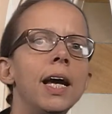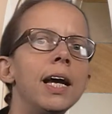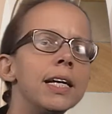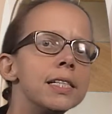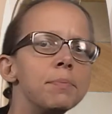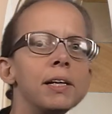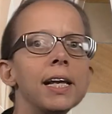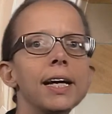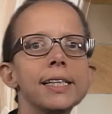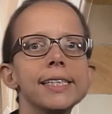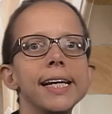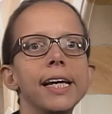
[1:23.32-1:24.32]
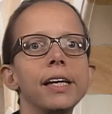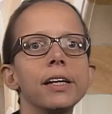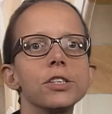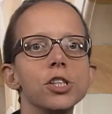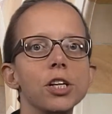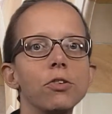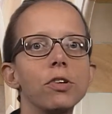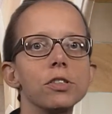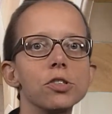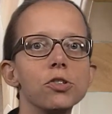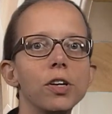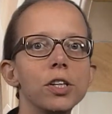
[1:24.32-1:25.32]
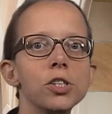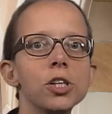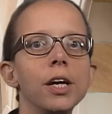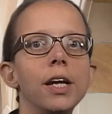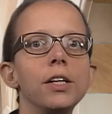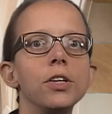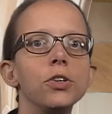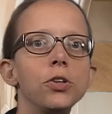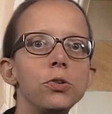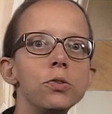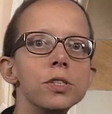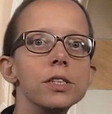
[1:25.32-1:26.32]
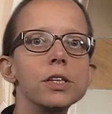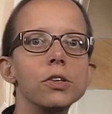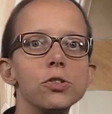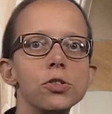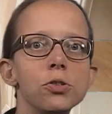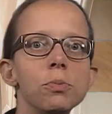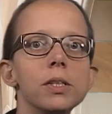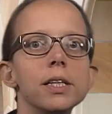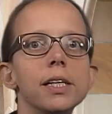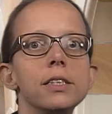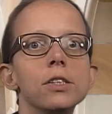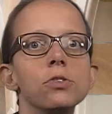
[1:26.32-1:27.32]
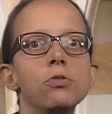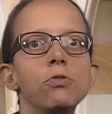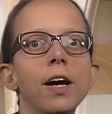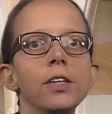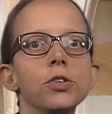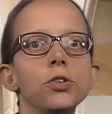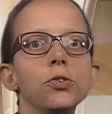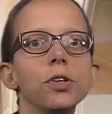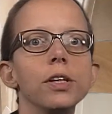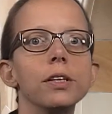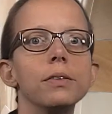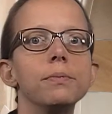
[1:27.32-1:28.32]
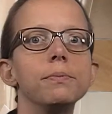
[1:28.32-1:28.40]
It's a bit like taking a general structure and then using the consumer data to fine-tune it.